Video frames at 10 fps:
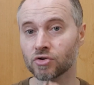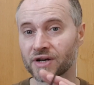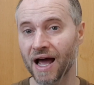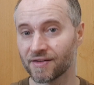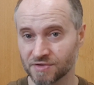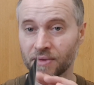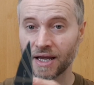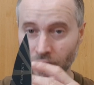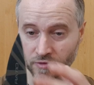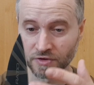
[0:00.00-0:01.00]
knives
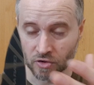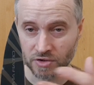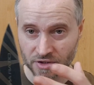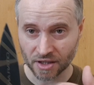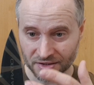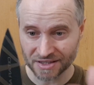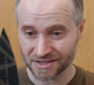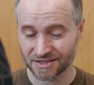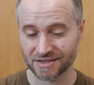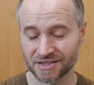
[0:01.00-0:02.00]
made of these
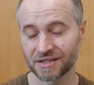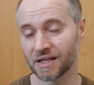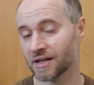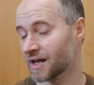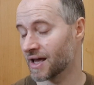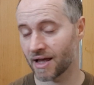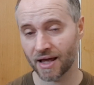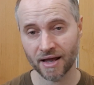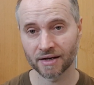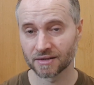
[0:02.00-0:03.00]
steel,
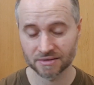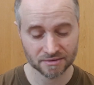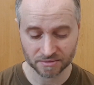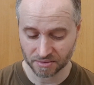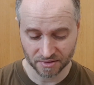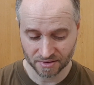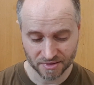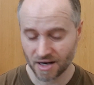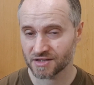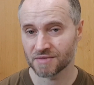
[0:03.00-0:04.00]
and they
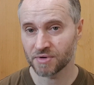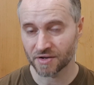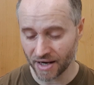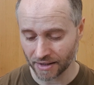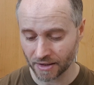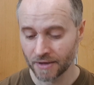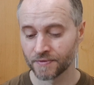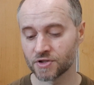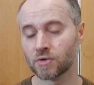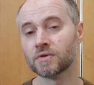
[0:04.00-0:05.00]
are simply great.
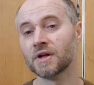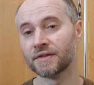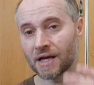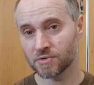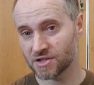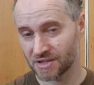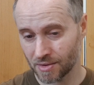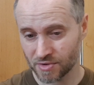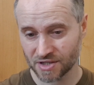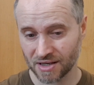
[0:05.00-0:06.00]
So that
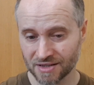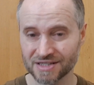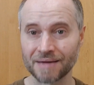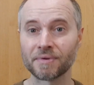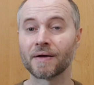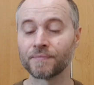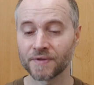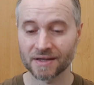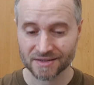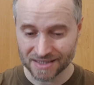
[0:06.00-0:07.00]
was another step.
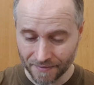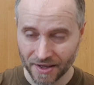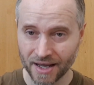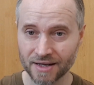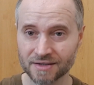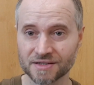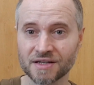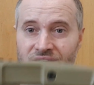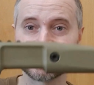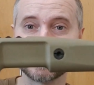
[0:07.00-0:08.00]
Something else
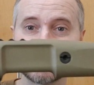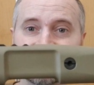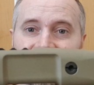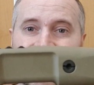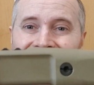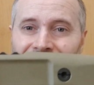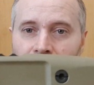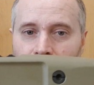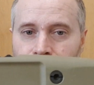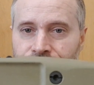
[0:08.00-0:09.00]
is this
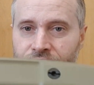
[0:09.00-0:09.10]
handle.